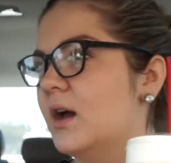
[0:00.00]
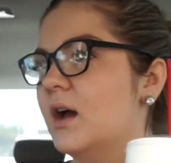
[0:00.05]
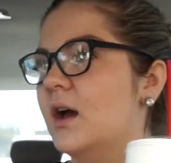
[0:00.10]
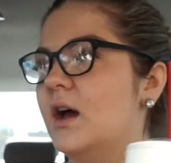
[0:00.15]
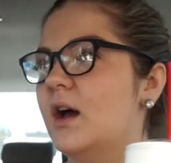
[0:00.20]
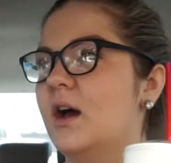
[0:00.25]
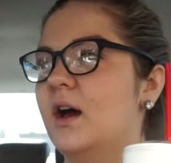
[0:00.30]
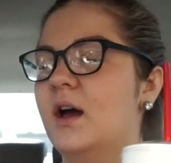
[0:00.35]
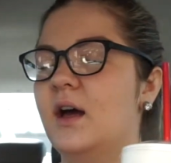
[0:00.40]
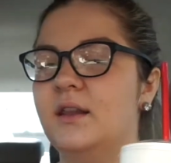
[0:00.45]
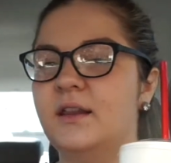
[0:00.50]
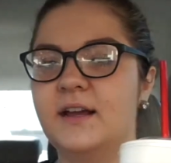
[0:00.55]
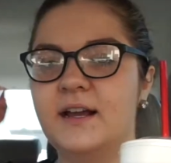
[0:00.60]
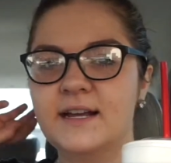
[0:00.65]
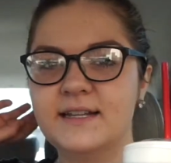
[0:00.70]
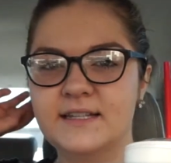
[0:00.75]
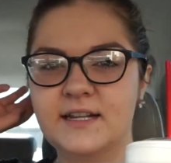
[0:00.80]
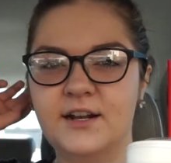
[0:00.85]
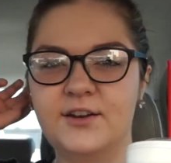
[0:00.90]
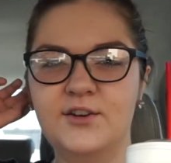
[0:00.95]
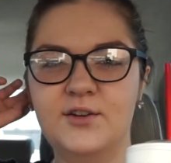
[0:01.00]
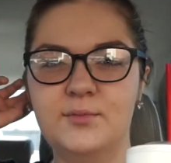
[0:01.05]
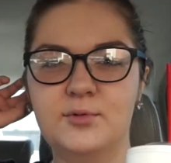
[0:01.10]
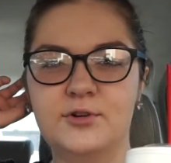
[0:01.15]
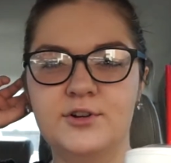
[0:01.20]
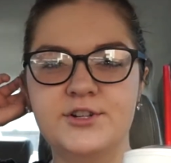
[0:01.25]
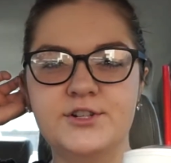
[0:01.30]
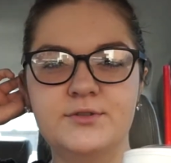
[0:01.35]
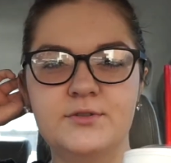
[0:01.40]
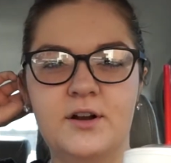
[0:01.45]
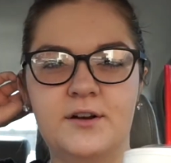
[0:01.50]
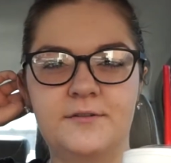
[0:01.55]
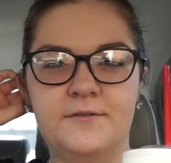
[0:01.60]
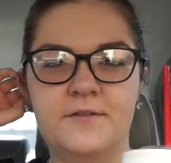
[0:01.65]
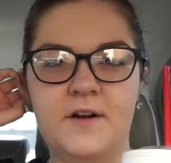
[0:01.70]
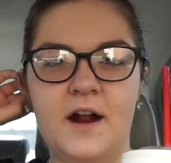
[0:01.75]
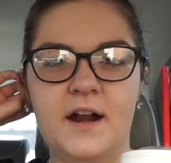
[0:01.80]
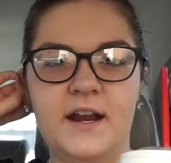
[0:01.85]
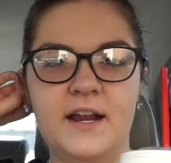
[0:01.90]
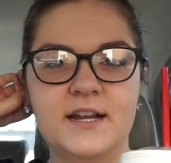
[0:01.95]
uh, like I said, a newborn shoot on
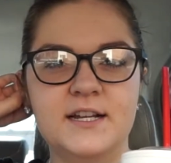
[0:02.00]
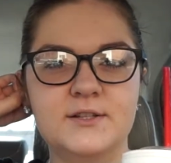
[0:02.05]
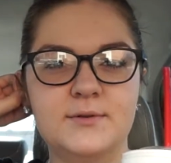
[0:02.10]
Friday,